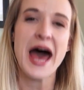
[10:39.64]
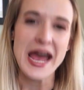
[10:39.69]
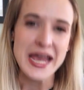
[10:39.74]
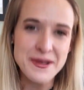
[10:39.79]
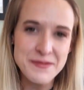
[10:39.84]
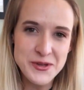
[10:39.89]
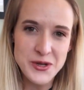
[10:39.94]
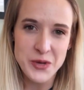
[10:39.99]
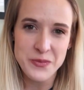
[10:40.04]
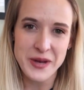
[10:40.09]
I
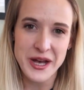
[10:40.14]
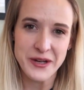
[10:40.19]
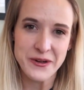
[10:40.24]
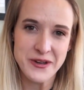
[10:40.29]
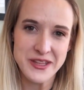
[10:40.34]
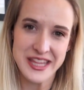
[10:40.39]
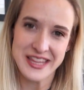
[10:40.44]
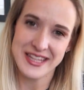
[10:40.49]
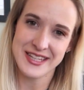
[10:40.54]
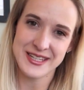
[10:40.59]
am Jo
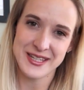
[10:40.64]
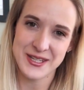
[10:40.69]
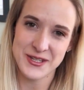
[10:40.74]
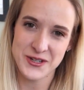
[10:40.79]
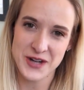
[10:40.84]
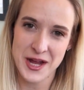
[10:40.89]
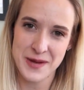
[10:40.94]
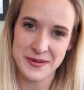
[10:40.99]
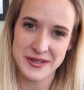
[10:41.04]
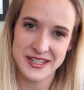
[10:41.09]
Beckwith and this is
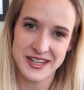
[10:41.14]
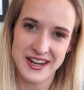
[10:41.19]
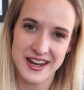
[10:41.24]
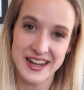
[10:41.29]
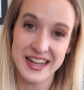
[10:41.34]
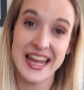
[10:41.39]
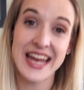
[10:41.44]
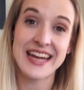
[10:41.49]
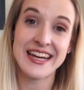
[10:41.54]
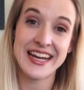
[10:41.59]
Trauma
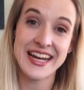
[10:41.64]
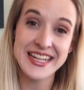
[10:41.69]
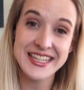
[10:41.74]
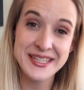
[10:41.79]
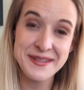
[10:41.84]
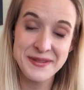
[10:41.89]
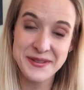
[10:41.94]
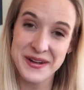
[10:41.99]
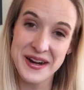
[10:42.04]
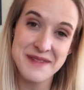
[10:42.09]
Talk. Hit
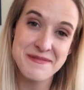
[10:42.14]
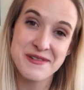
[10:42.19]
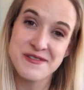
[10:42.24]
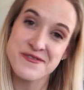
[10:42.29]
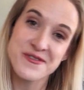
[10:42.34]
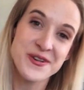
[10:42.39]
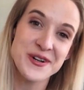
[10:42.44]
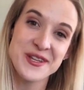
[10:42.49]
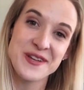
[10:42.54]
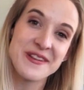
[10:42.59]
subscribe
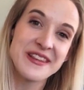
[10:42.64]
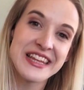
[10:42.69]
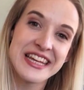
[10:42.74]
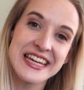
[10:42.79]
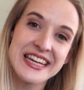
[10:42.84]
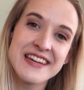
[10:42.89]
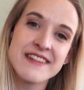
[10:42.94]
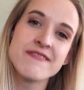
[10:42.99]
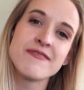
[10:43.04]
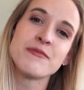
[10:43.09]
before you
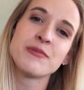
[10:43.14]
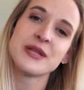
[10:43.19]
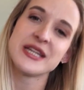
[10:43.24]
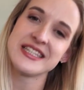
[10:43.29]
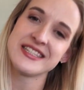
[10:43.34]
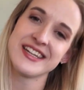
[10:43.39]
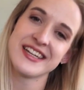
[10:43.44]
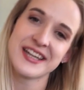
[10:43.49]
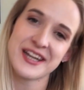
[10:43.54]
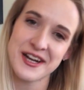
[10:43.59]
leave.
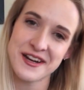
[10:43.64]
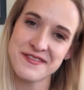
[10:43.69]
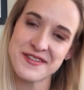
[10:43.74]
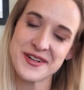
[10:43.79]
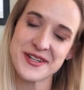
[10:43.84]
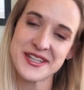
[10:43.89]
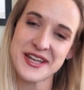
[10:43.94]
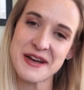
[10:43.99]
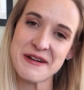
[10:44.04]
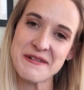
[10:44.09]
Please take care of
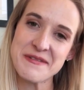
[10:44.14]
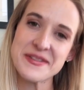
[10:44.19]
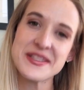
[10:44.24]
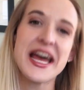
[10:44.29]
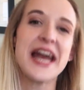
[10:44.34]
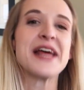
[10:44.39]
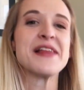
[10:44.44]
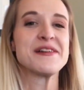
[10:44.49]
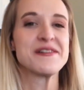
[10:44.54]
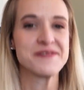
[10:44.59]
yourselves,
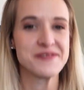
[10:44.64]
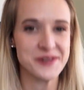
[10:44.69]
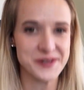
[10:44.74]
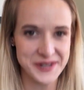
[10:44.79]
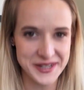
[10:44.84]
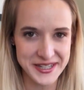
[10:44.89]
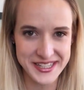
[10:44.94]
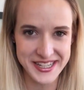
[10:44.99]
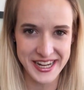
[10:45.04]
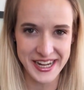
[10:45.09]
and I look
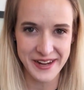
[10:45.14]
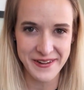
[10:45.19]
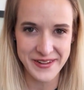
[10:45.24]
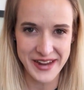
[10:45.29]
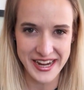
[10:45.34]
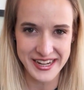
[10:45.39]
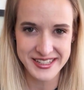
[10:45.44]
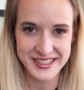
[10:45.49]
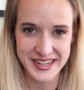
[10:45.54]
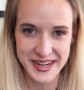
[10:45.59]
forward to seeing you
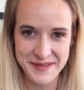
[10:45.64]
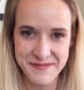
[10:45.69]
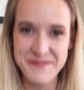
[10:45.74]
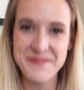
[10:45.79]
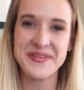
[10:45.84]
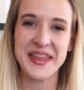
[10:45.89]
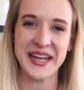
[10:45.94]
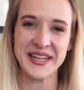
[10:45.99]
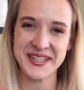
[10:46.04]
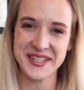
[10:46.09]
next time.
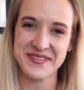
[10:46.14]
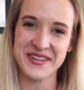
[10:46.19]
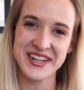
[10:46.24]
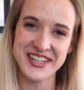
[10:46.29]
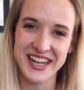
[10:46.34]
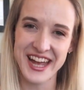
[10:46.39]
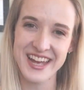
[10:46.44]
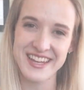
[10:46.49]
Thanks so much,